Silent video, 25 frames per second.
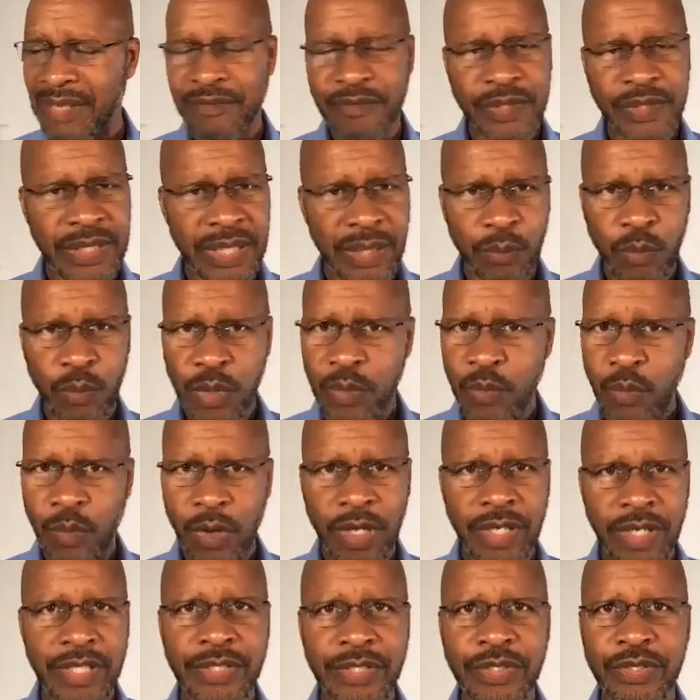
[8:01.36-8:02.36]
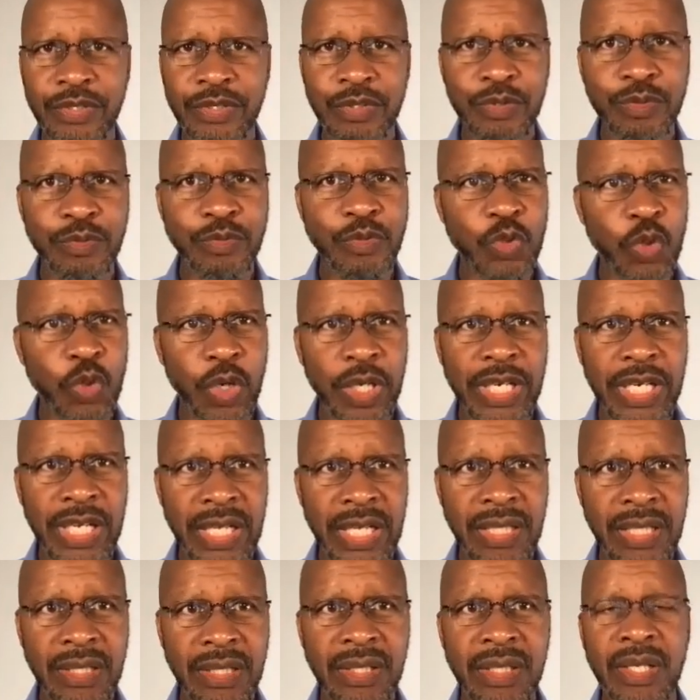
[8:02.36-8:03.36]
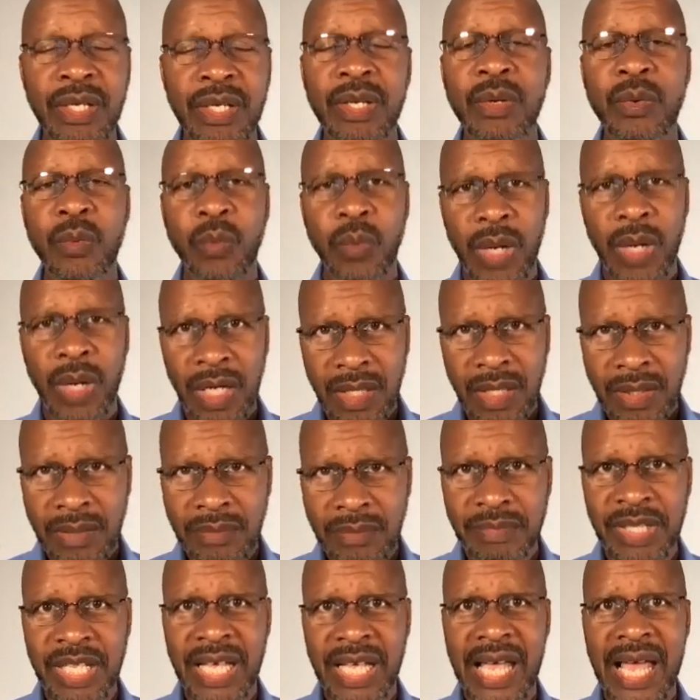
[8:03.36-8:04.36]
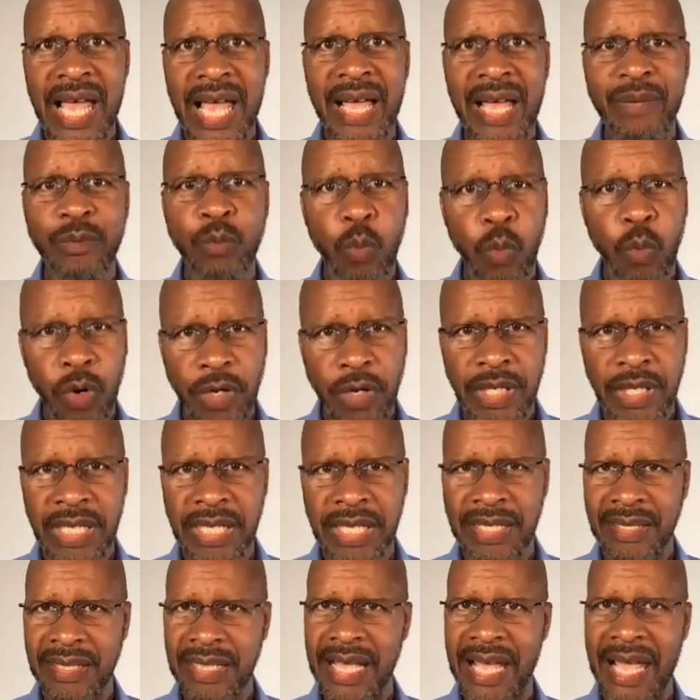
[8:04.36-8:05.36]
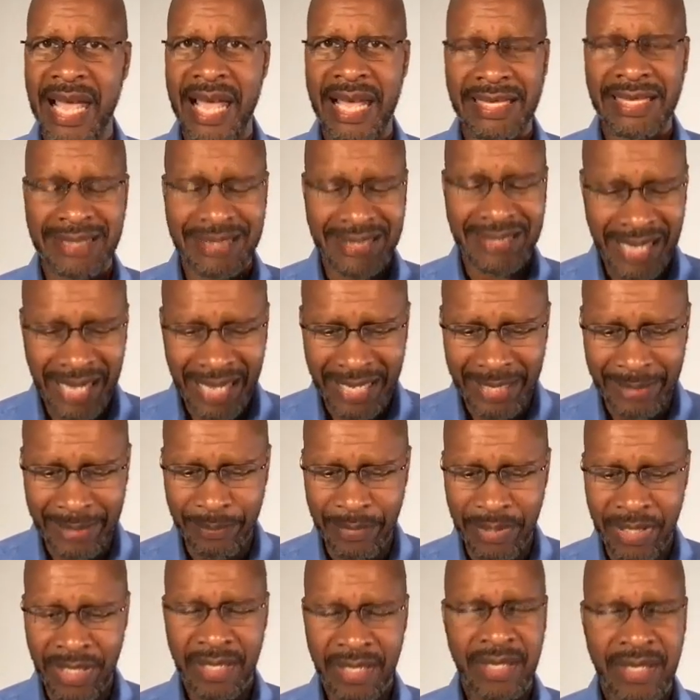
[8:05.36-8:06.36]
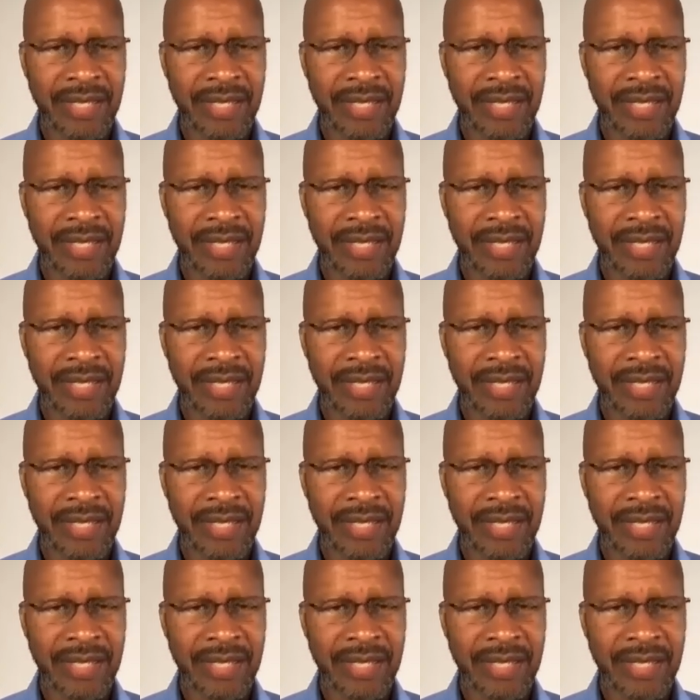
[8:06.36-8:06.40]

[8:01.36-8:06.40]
if someone wanted to join in, well, they had warning, they had time.